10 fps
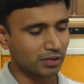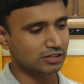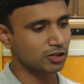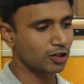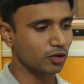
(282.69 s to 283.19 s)

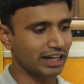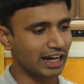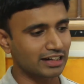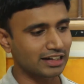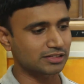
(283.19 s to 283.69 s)
He's not looking
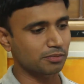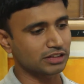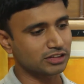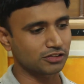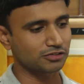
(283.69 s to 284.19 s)
at it as a
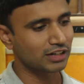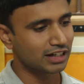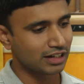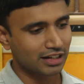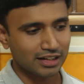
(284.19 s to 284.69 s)
bunch of
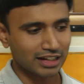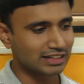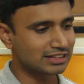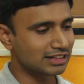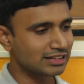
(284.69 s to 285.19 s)

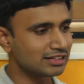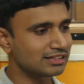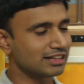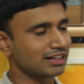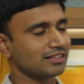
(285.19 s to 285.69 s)

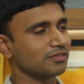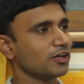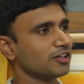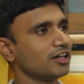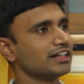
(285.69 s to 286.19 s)
engines and
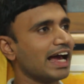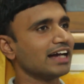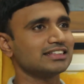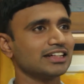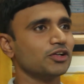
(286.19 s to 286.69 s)
whatnot,
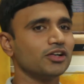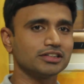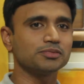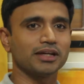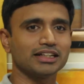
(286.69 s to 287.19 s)
tanks that go
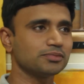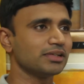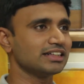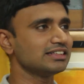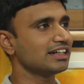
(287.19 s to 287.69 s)
to space,
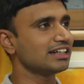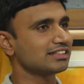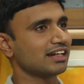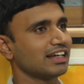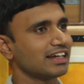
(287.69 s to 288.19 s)
but instead
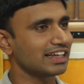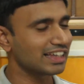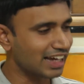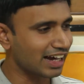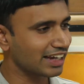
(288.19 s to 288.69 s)
it's like,
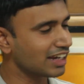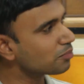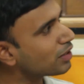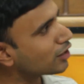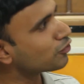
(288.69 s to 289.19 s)
yeah, I
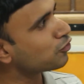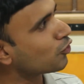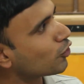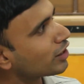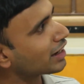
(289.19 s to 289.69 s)
can build a
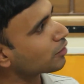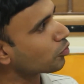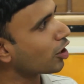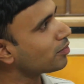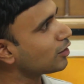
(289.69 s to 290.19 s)
phone, I can
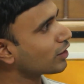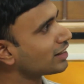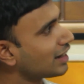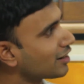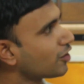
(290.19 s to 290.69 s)
probably look
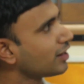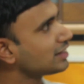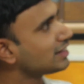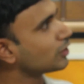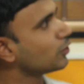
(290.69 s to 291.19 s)
at the
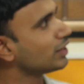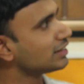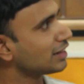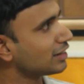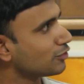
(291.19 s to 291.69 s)
electronics that go
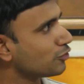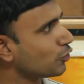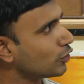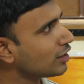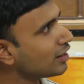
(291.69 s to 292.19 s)
inside the
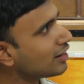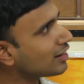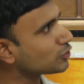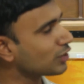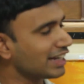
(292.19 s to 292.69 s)
phone,
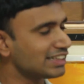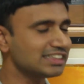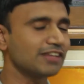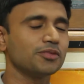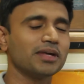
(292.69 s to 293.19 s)
so I
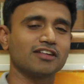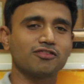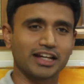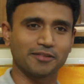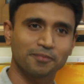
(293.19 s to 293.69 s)
just have to make it
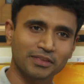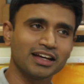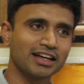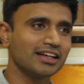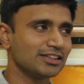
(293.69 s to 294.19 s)
fly.
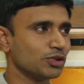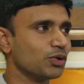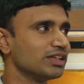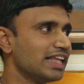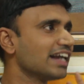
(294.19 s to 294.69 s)

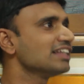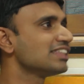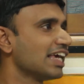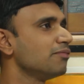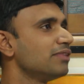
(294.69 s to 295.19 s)
So that
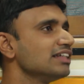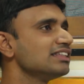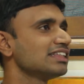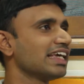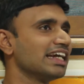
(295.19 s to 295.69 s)
has helped
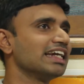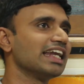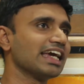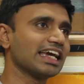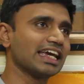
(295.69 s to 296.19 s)
us in
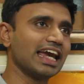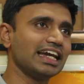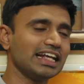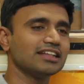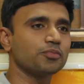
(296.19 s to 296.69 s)

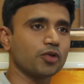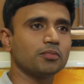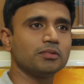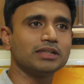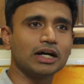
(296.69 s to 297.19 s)
getting the
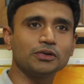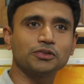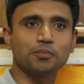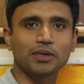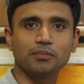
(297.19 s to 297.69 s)
problem down
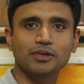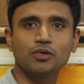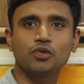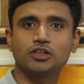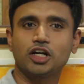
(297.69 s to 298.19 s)
to
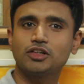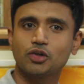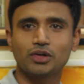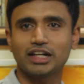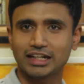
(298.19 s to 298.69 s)
people who are not
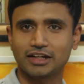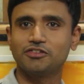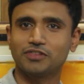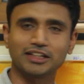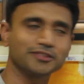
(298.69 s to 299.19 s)
totally in
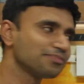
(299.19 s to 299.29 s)
our field.